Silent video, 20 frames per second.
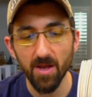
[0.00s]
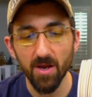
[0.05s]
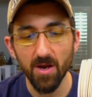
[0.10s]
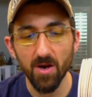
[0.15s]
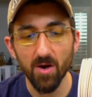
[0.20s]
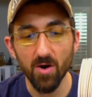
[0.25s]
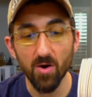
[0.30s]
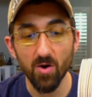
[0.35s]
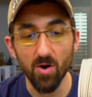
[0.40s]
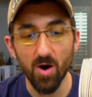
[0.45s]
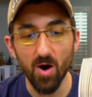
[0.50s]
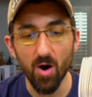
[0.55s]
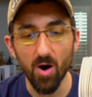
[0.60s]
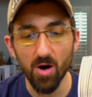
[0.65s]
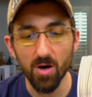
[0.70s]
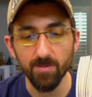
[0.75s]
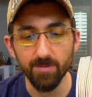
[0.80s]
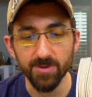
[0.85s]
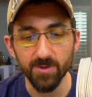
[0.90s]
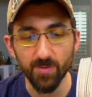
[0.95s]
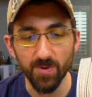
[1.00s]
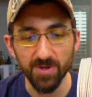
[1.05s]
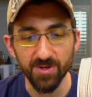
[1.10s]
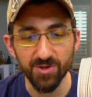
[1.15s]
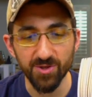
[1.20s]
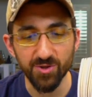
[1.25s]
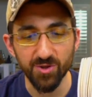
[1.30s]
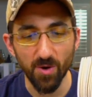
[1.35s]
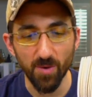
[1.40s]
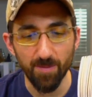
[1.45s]
Her arms with
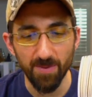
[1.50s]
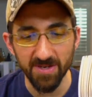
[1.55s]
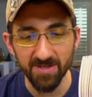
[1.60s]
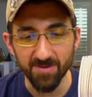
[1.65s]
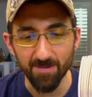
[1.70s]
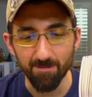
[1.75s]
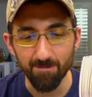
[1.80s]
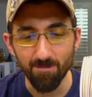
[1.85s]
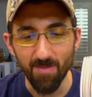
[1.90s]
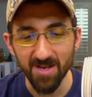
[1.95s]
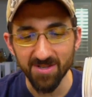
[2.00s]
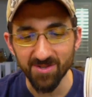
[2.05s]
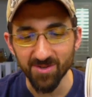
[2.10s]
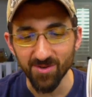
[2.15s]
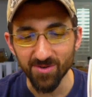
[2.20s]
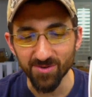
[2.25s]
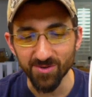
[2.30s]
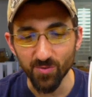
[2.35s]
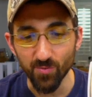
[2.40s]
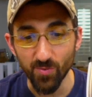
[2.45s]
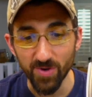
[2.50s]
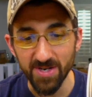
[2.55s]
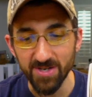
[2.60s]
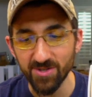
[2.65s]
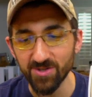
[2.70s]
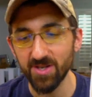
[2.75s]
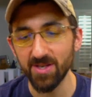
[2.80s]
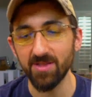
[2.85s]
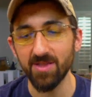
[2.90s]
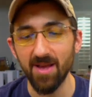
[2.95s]
serpent muscles reached
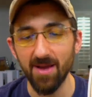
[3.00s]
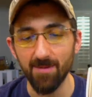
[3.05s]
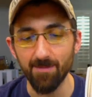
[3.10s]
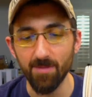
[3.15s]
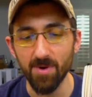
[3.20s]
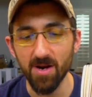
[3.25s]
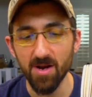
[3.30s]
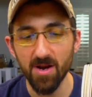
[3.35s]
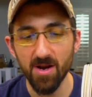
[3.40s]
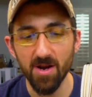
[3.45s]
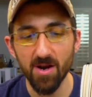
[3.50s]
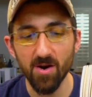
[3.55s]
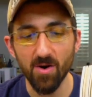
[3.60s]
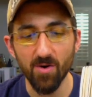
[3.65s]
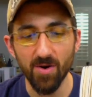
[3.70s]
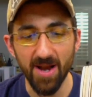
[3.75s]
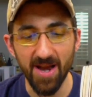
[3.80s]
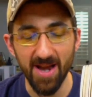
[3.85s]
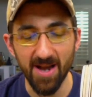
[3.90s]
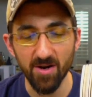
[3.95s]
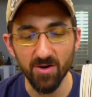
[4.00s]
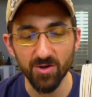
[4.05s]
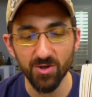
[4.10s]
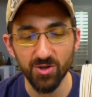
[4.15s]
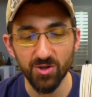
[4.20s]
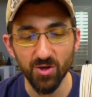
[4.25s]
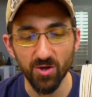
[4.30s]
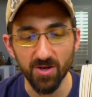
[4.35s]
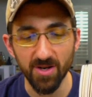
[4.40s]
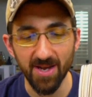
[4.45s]
at them. Her hair
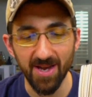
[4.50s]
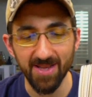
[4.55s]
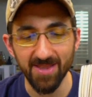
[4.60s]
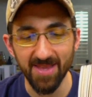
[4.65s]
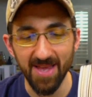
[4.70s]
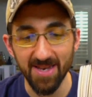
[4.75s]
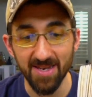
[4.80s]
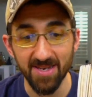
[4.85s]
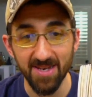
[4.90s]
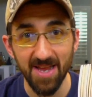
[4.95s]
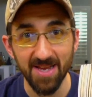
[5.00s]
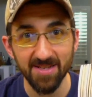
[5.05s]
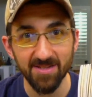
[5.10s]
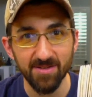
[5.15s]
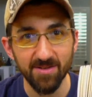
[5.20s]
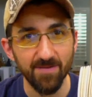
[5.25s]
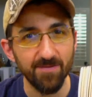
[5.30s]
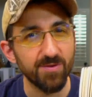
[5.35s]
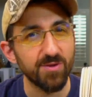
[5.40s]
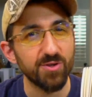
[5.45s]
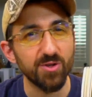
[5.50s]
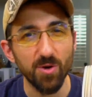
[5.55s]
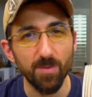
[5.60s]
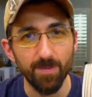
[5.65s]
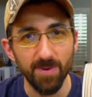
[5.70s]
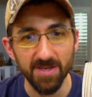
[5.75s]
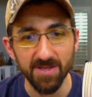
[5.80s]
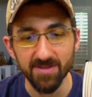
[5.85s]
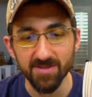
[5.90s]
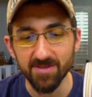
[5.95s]
shook, and that nest of
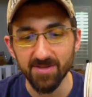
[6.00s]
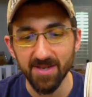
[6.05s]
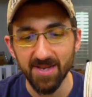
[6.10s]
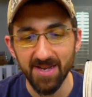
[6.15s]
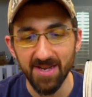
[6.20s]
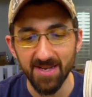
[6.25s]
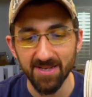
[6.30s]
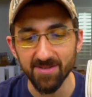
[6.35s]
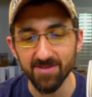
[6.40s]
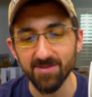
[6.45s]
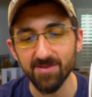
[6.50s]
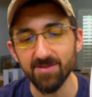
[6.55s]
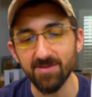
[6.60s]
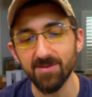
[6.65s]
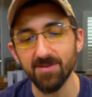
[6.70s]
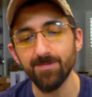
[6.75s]
serpents hissed.